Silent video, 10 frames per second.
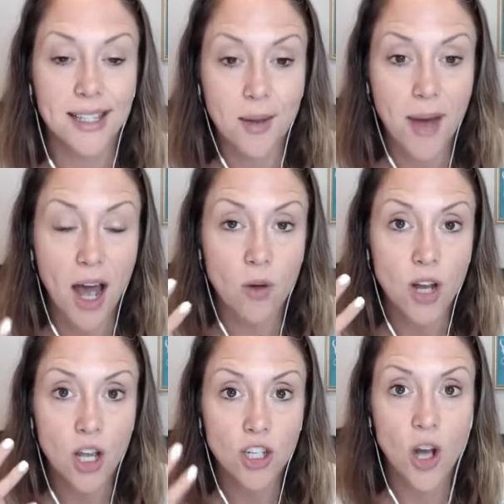It's
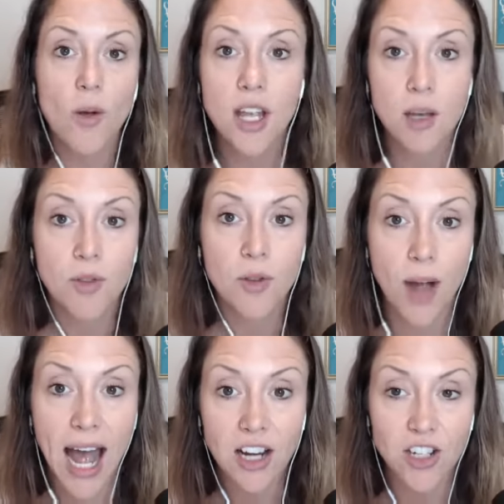about showing him
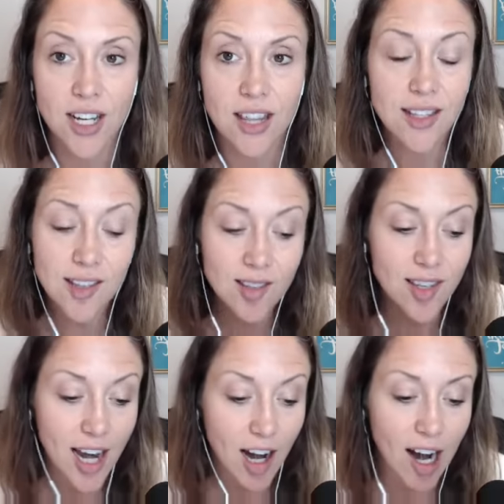through action. And this is
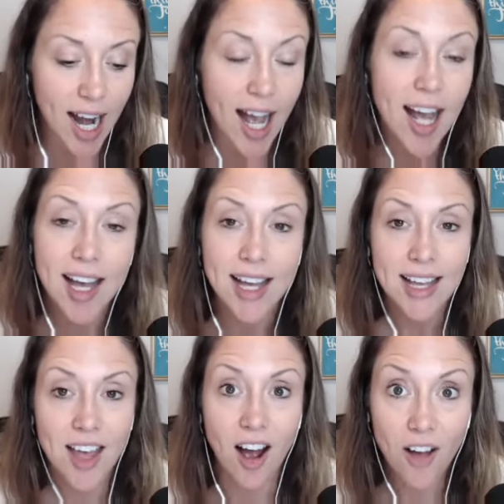an area
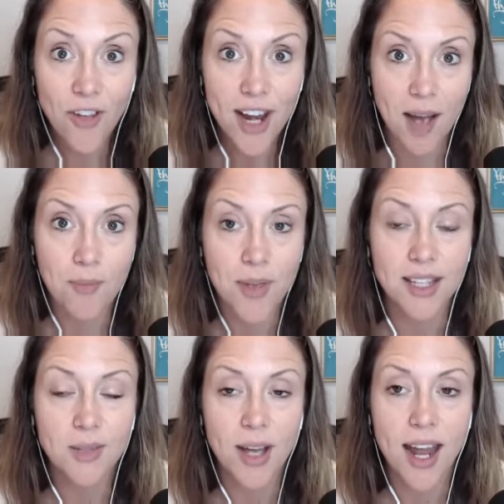that often
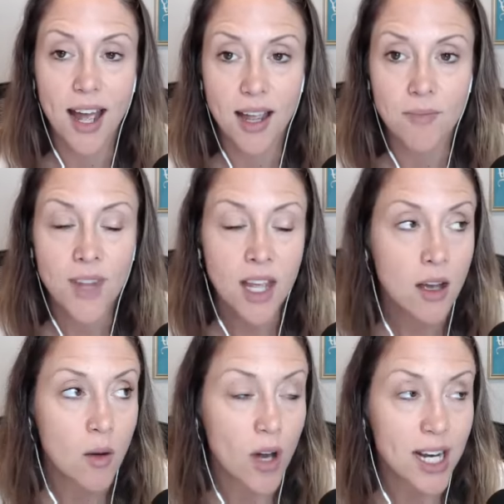happens when I'm
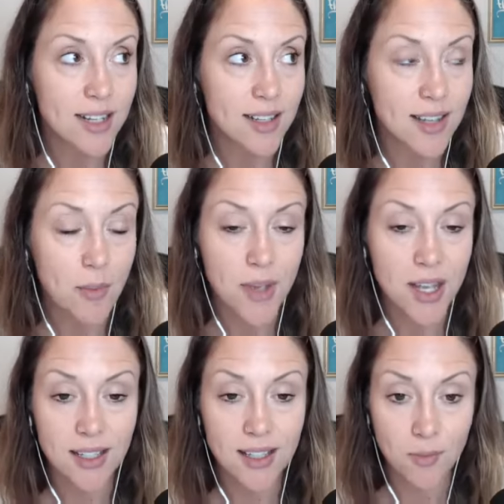wanting to step
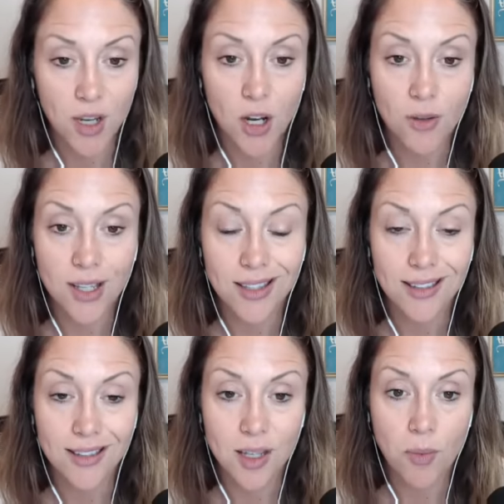in to, you know,
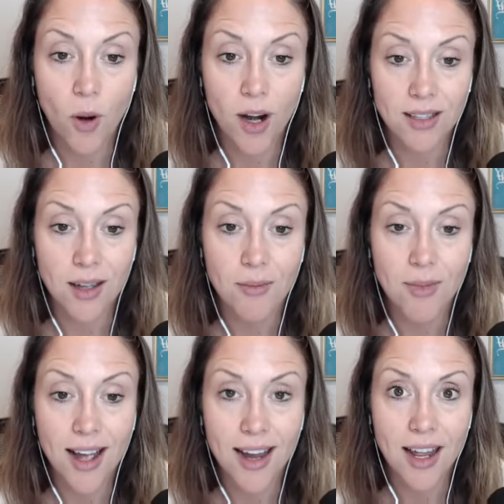that support
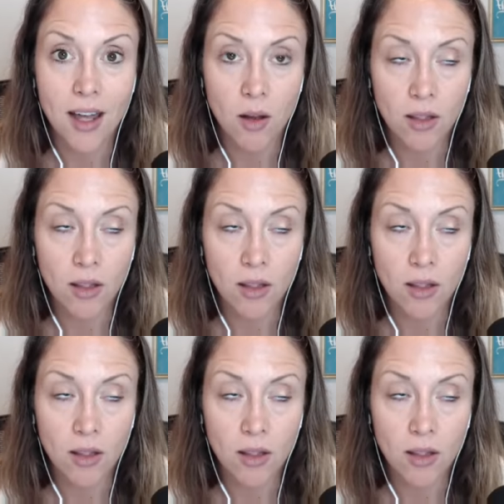someone.